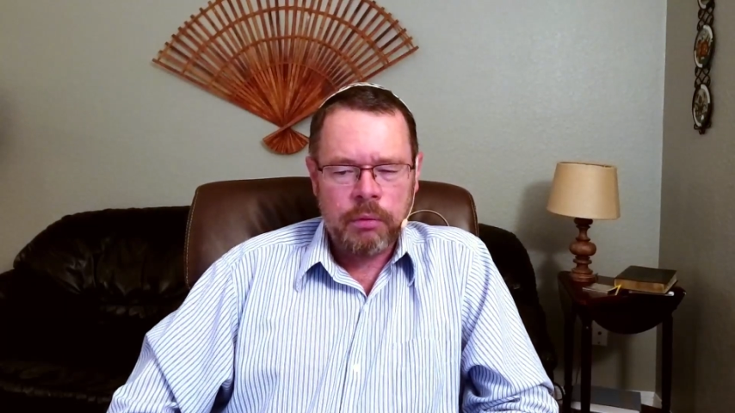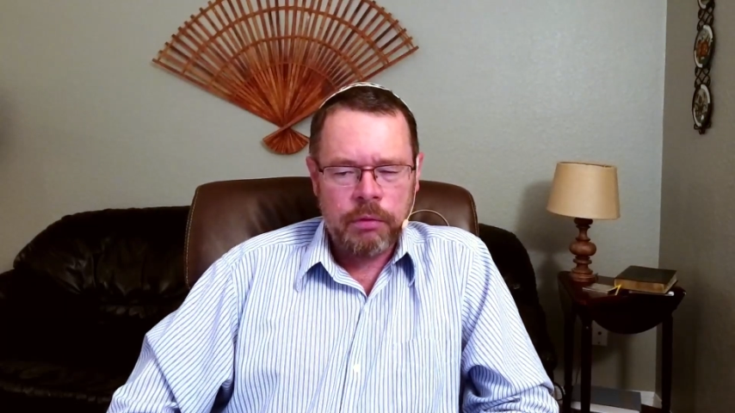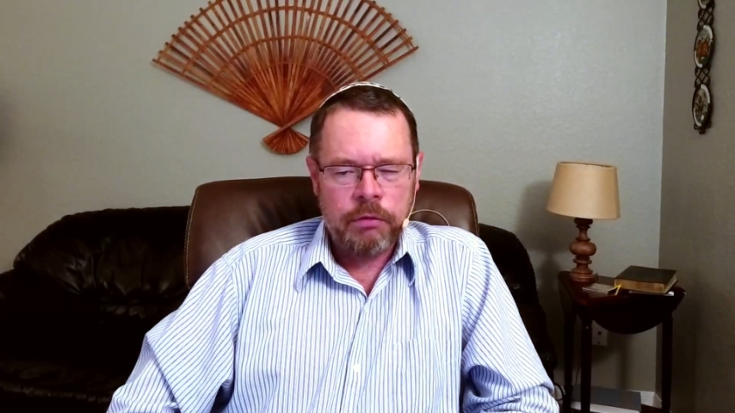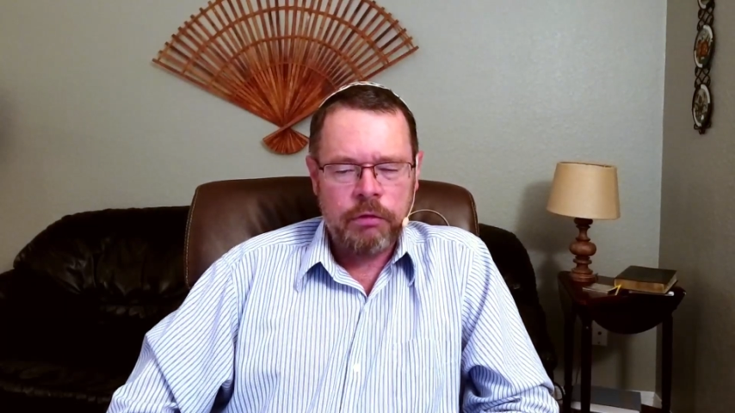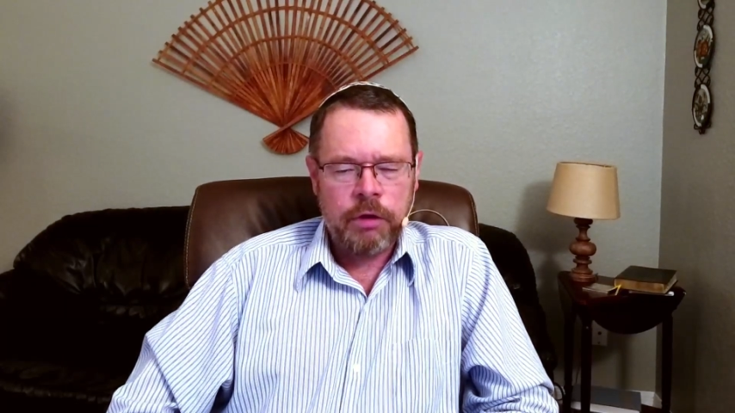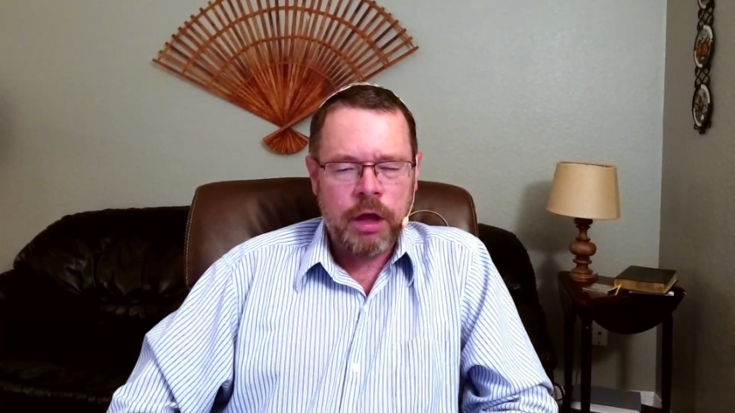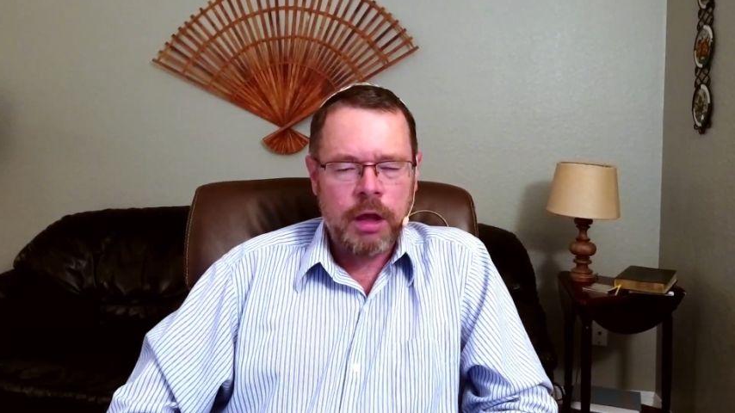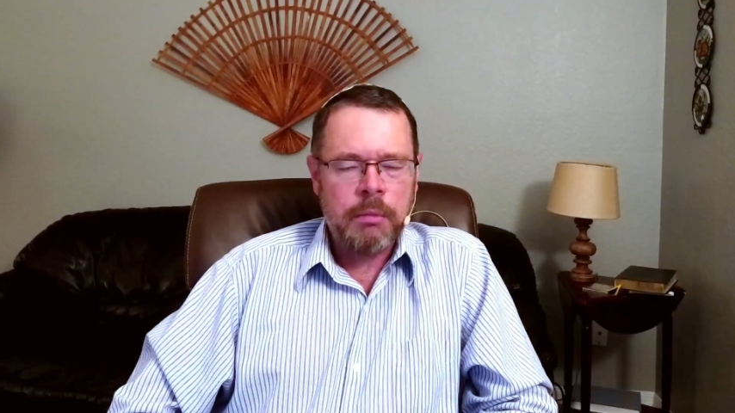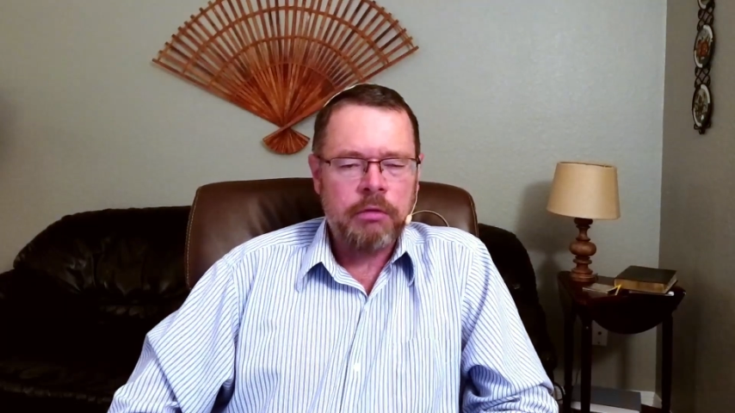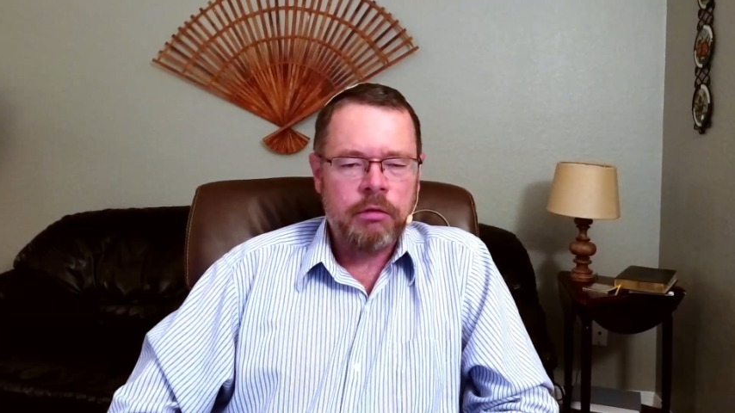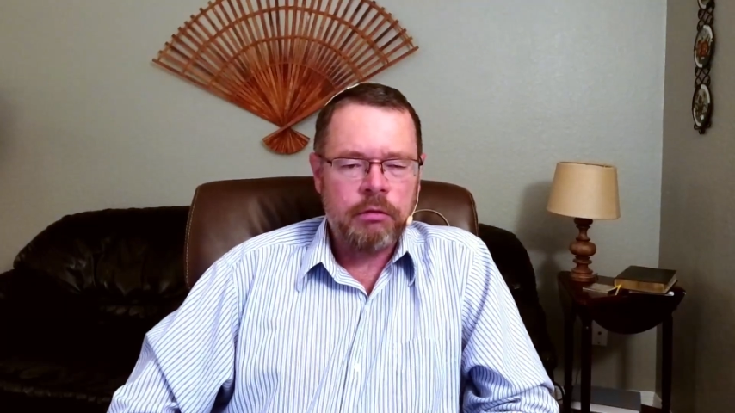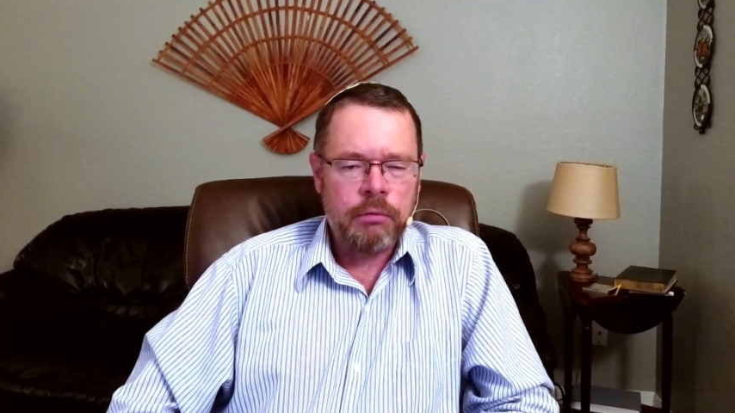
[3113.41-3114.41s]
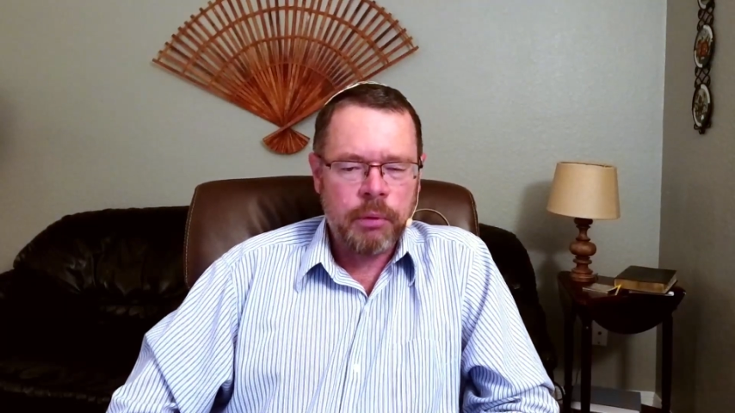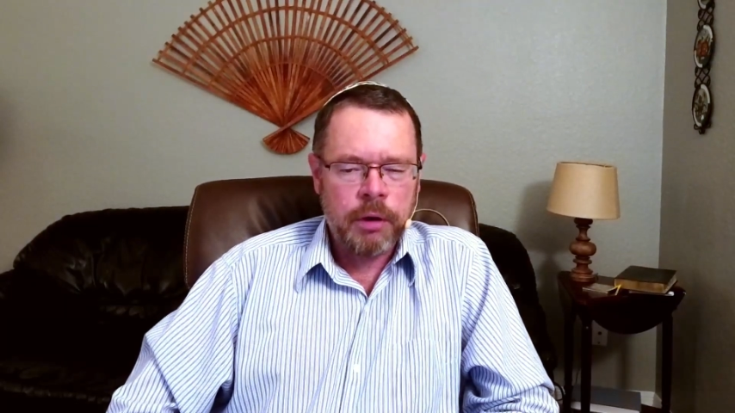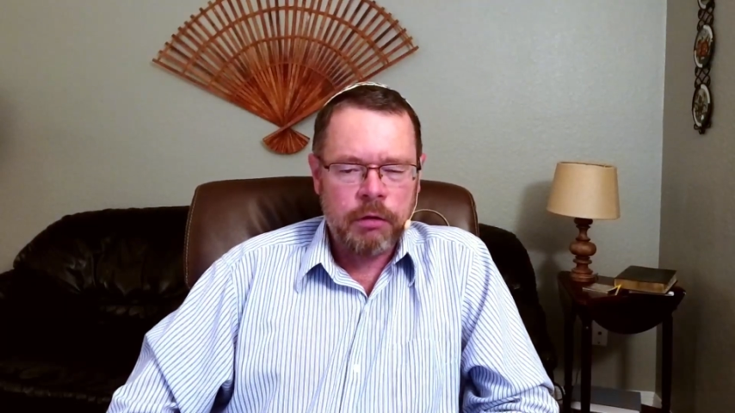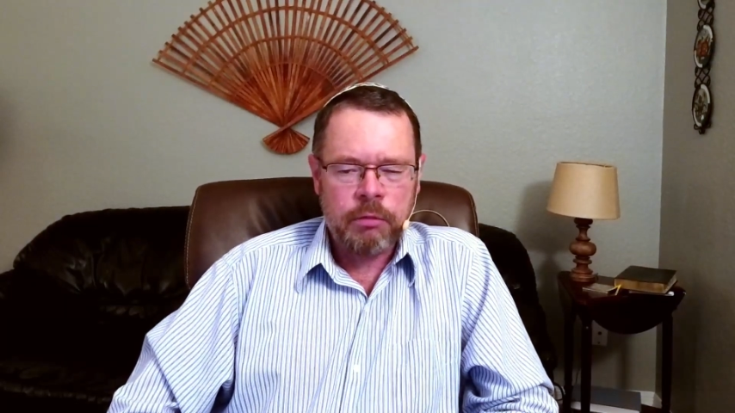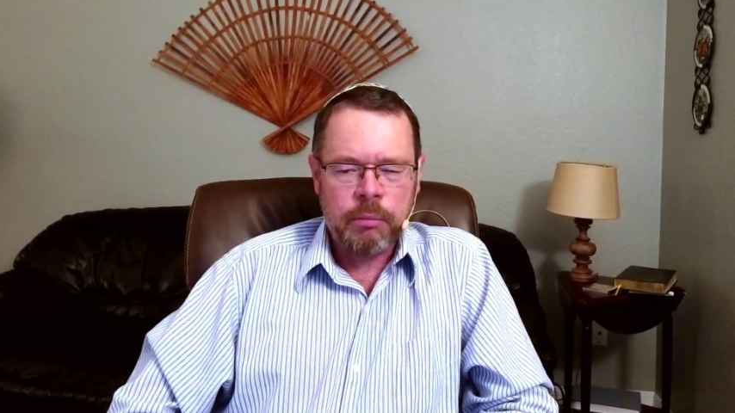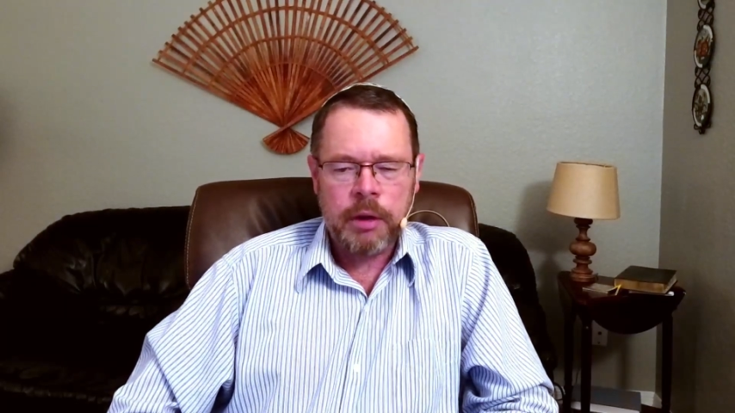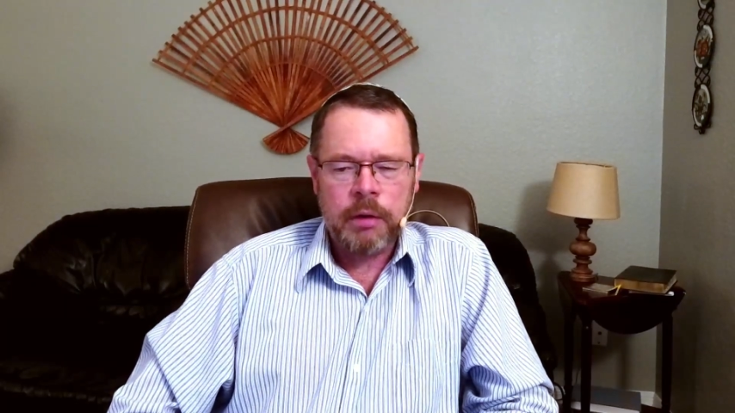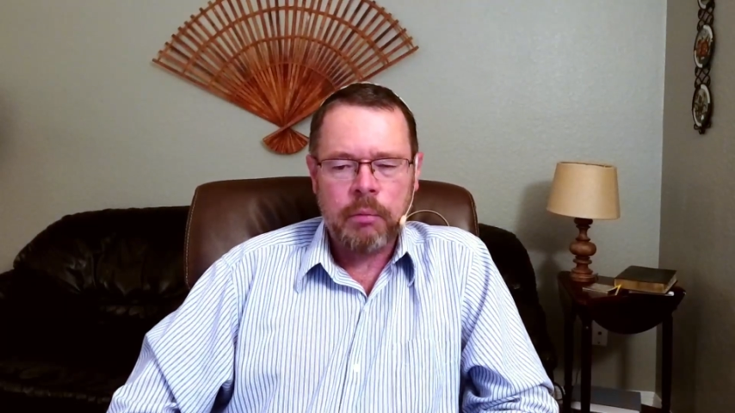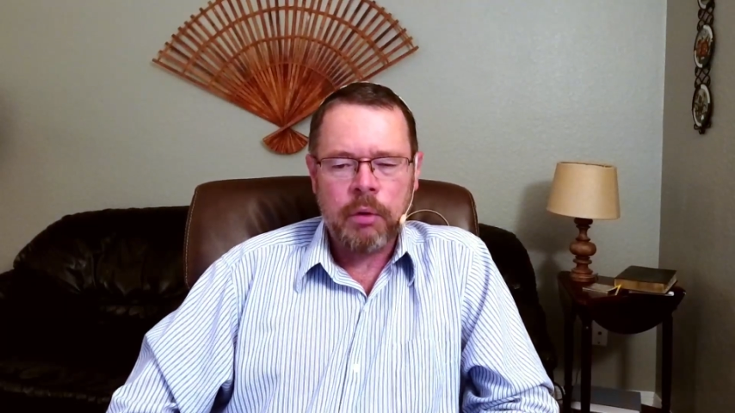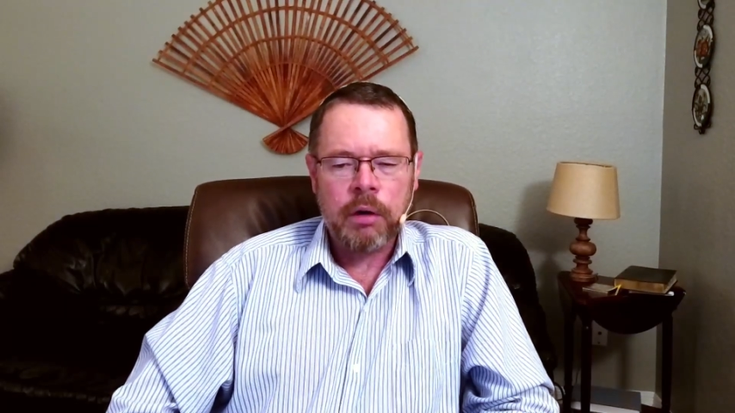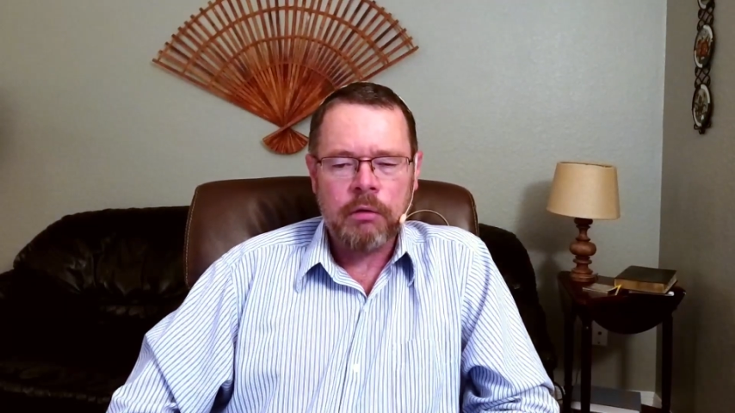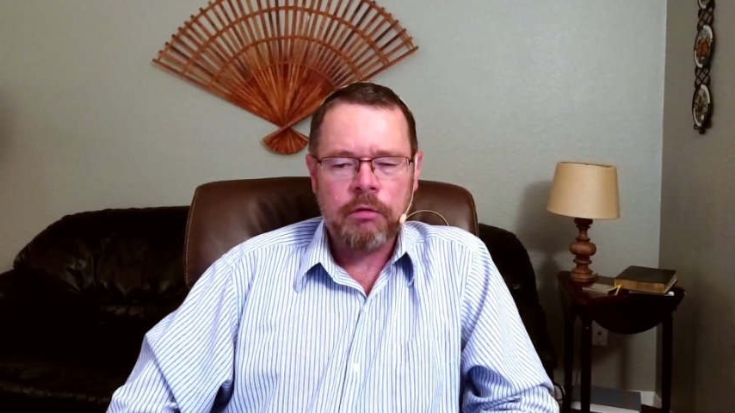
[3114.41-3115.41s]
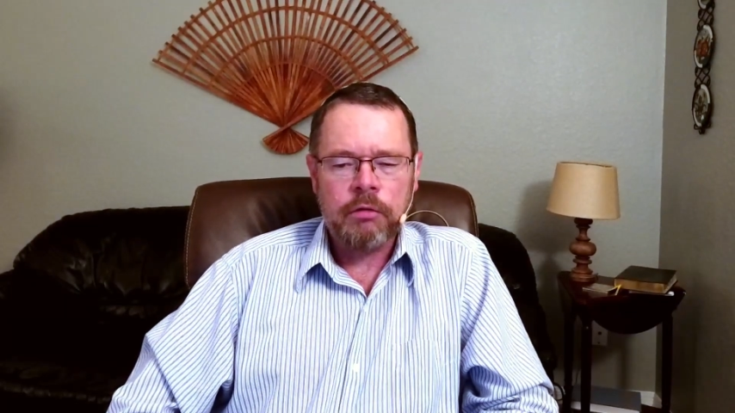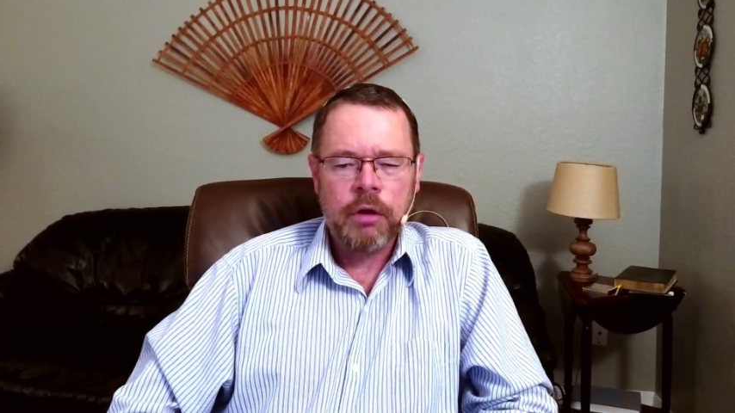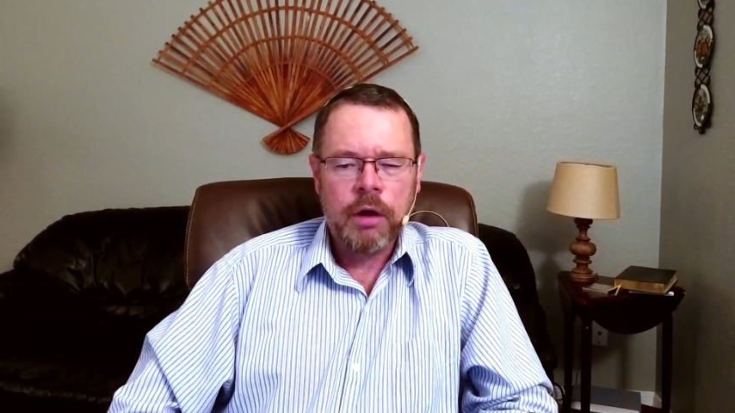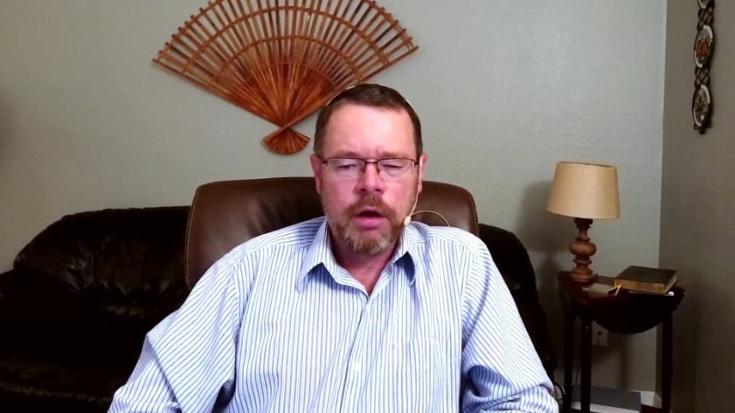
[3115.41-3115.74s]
the same as he's going to speak words